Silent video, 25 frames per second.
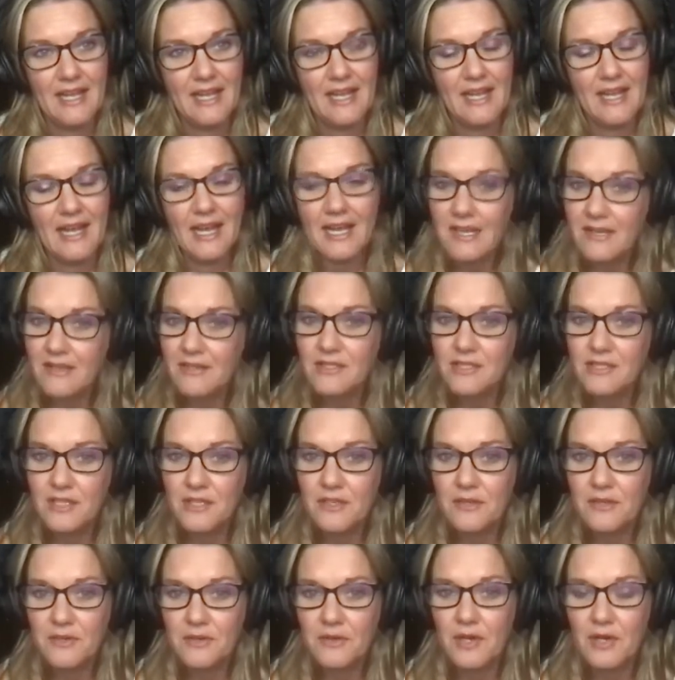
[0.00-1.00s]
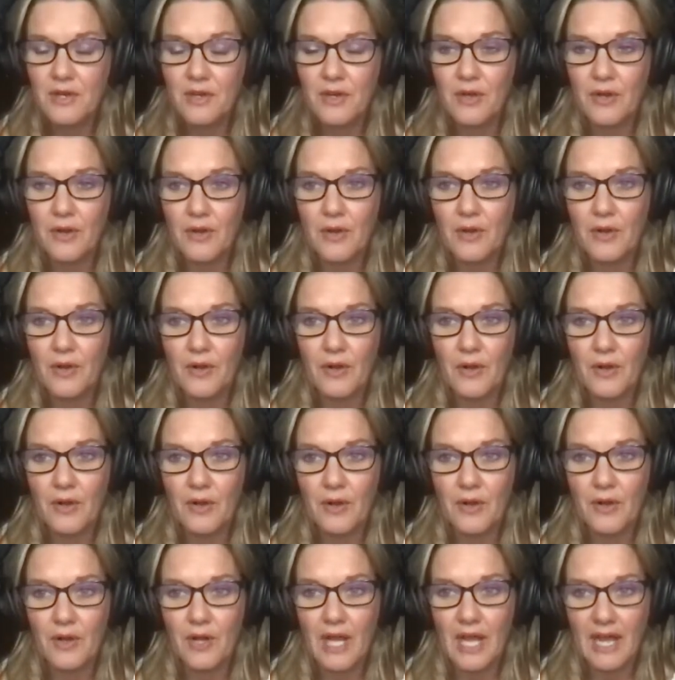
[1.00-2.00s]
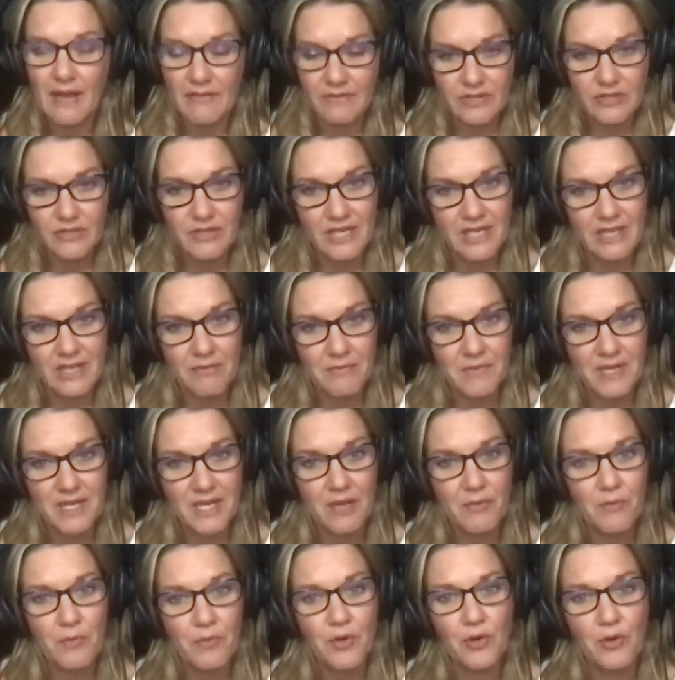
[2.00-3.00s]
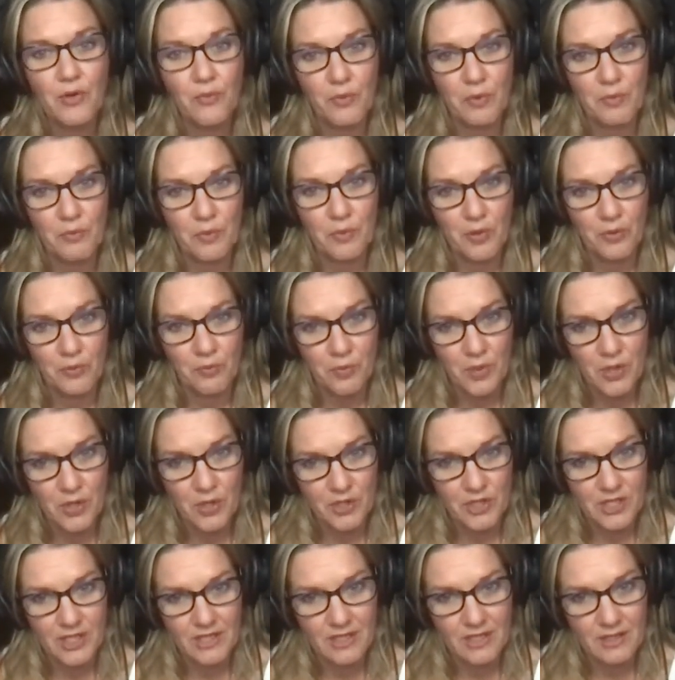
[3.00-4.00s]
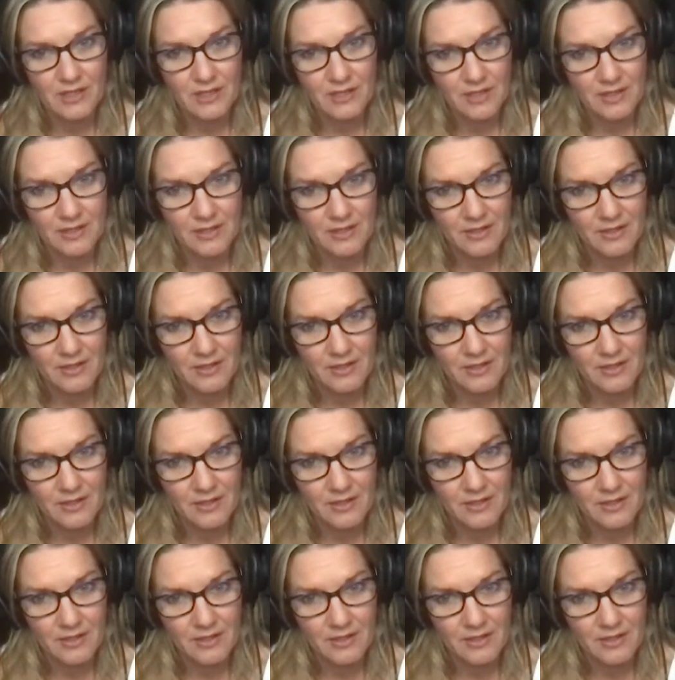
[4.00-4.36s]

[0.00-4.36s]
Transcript: I also, after I gave him my number, we both parted.